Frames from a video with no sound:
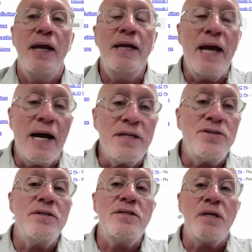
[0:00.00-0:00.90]

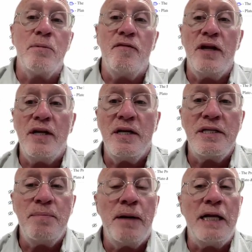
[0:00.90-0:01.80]
Yes, some of
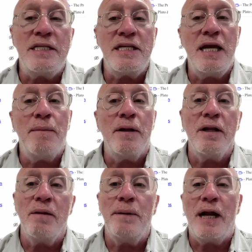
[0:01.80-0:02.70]
it might seem a
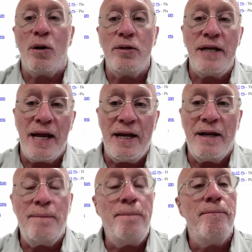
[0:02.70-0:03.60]
little bit
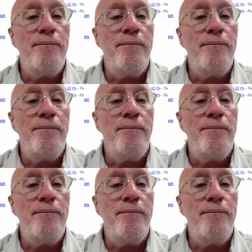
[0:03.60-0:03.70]
outdated,